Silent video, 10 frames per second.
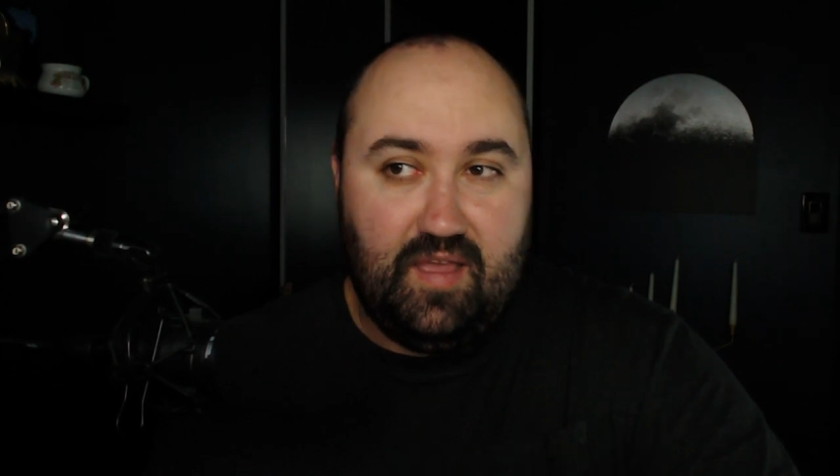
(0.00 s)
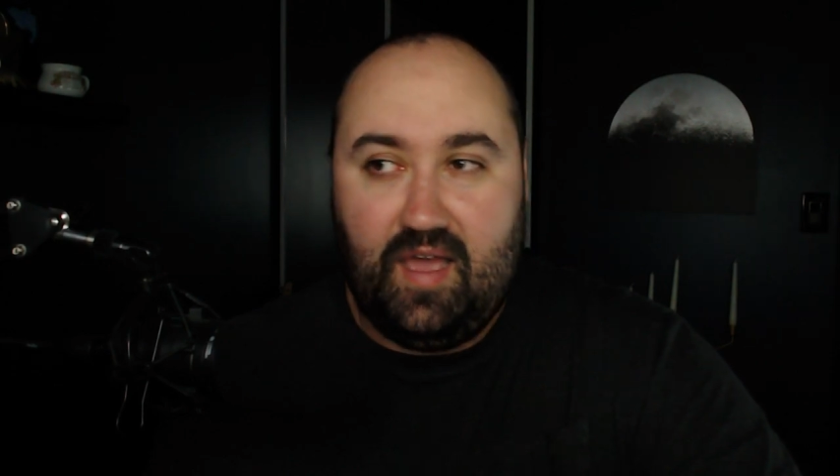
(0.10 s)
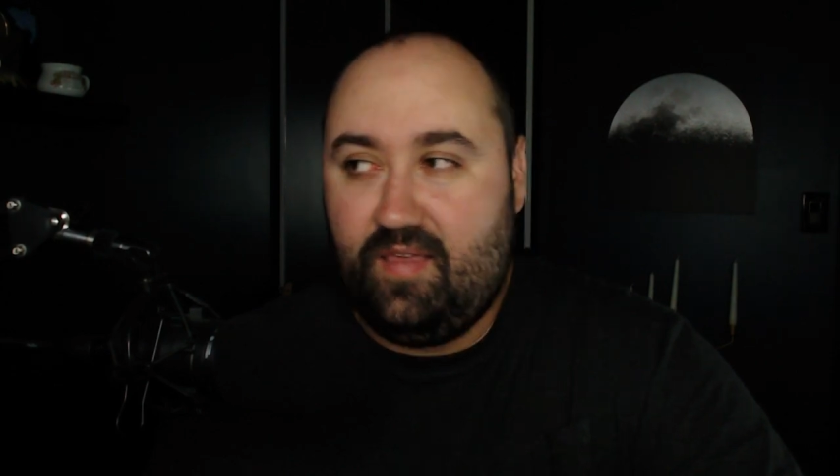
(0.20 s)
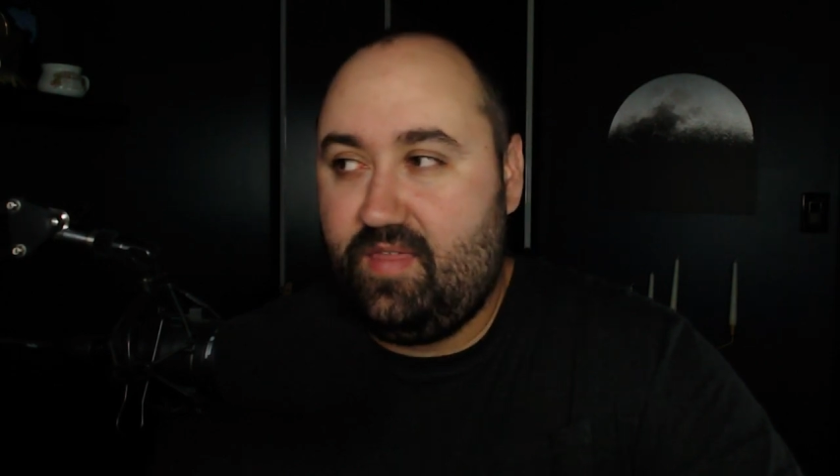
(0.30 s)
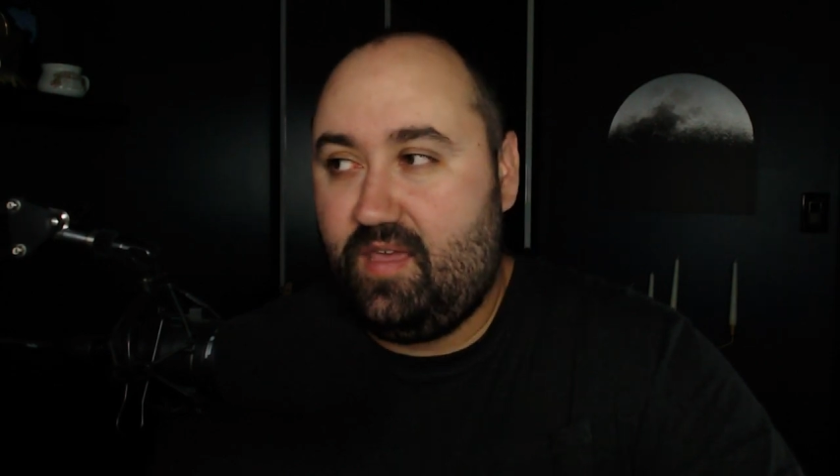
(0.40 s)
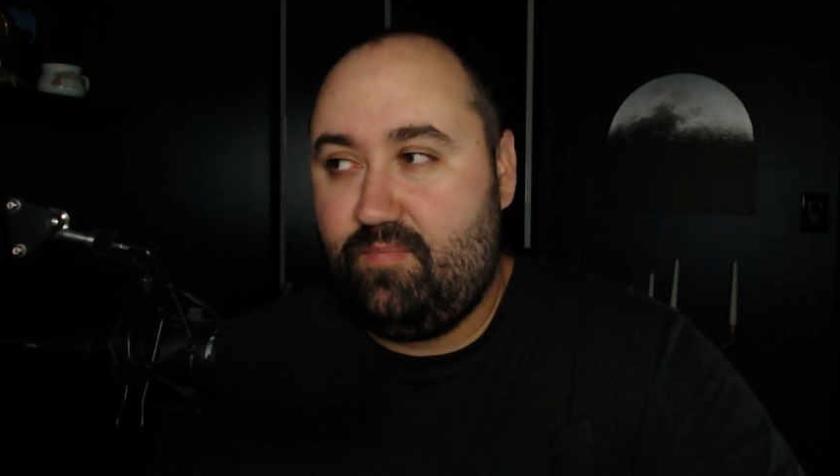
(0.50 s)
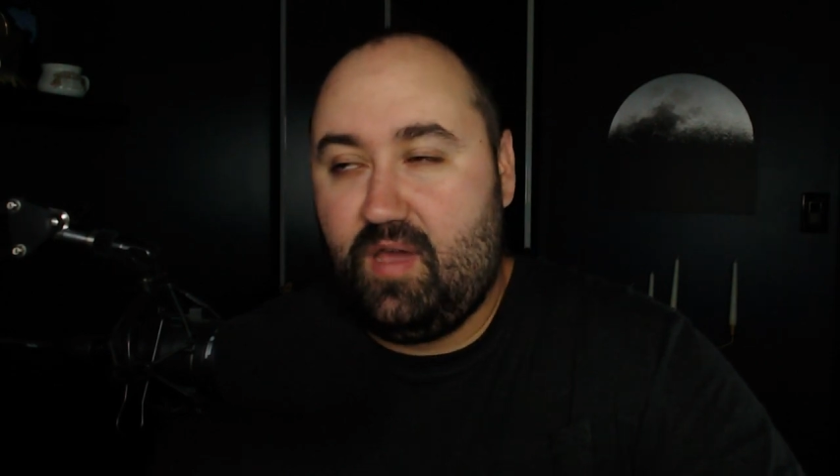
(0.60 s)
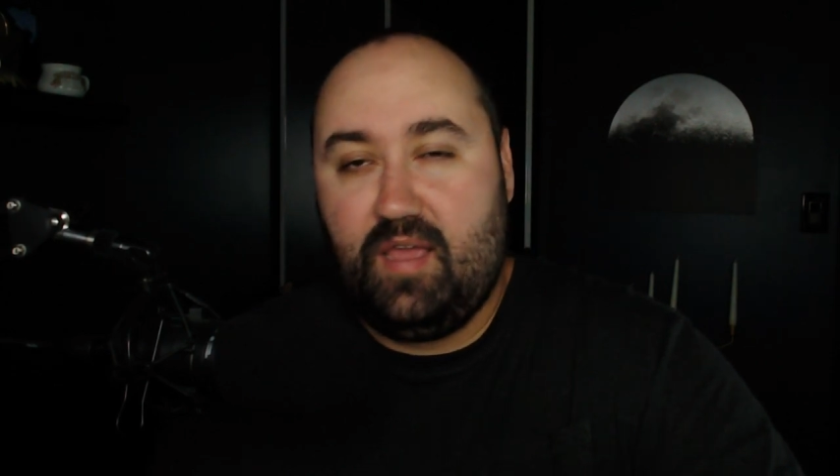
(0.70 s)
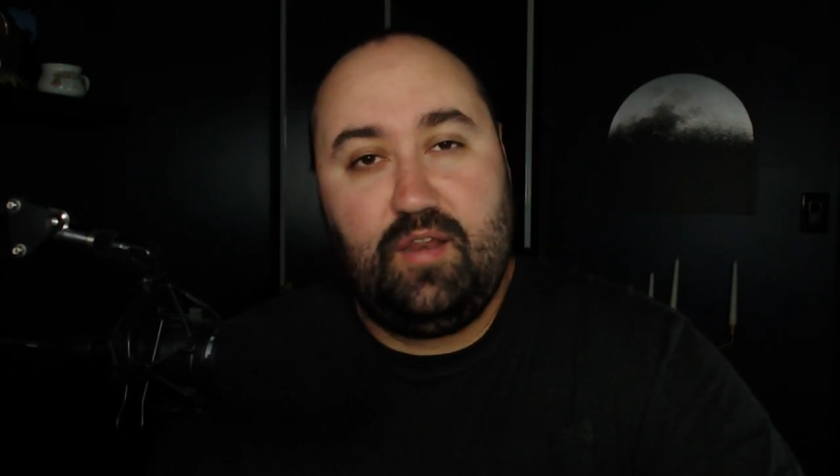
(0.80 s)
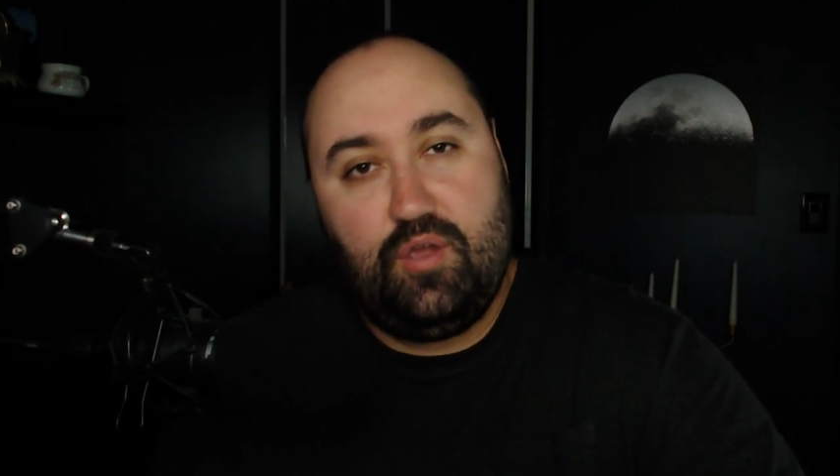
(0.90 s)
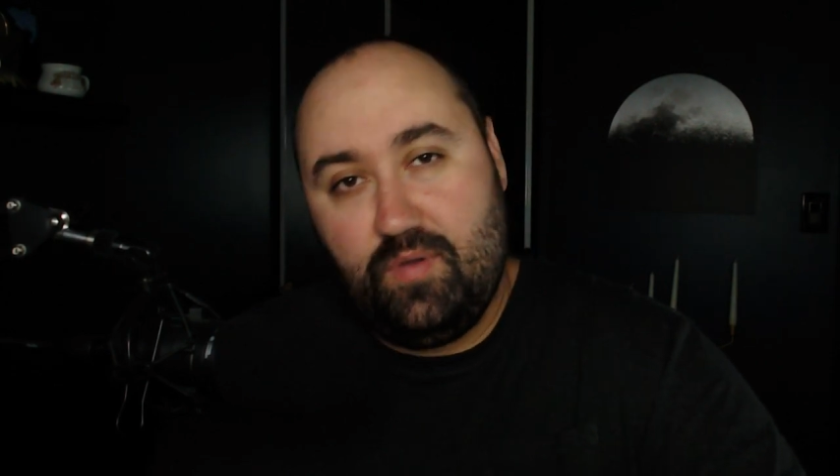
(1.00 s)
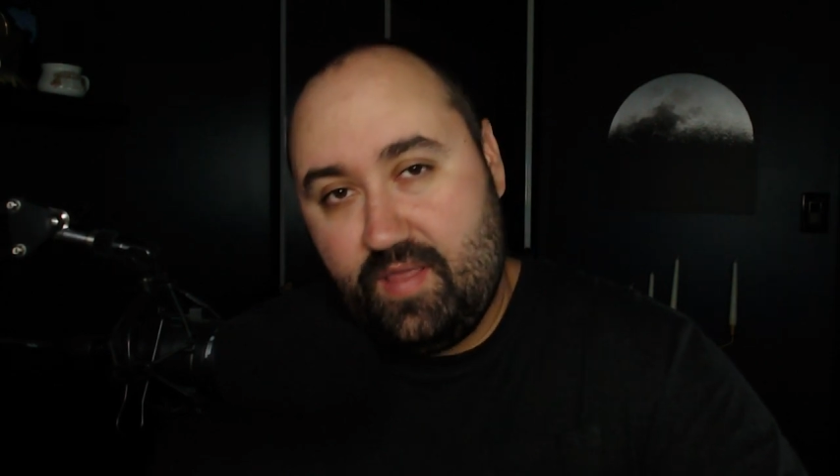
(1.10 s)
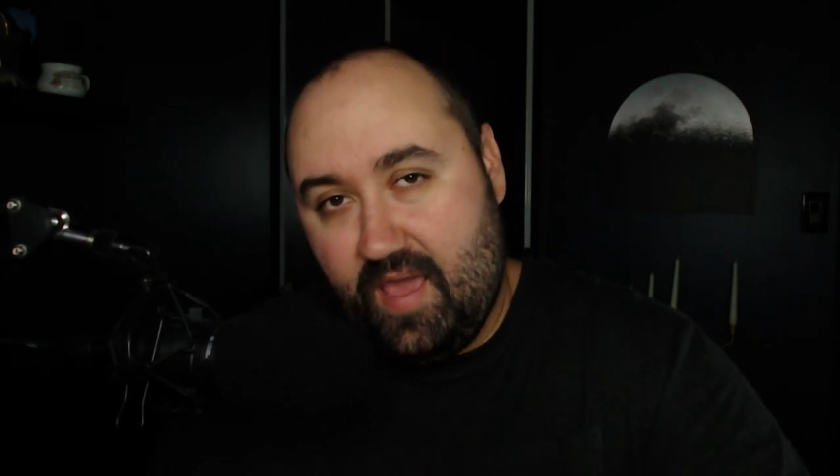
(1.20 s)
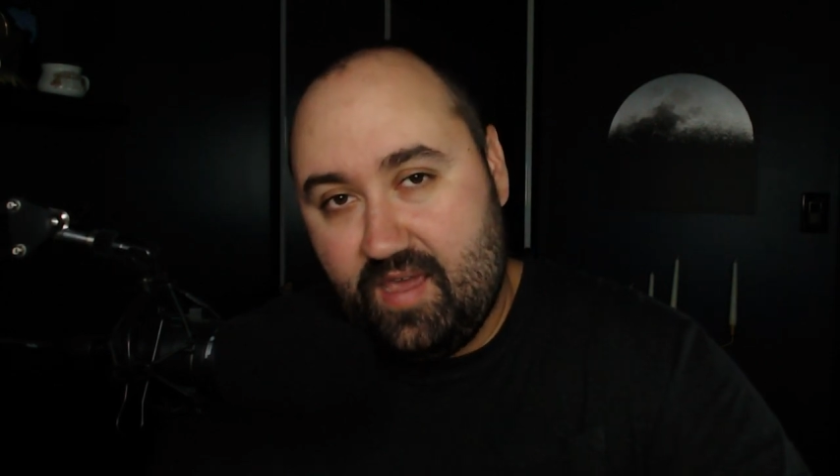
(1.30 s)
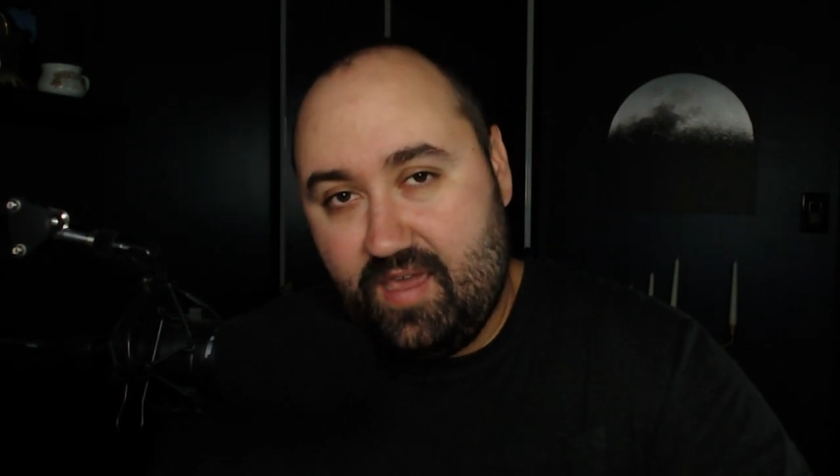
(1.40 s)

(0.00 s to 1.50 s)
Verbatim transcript: I think my new attack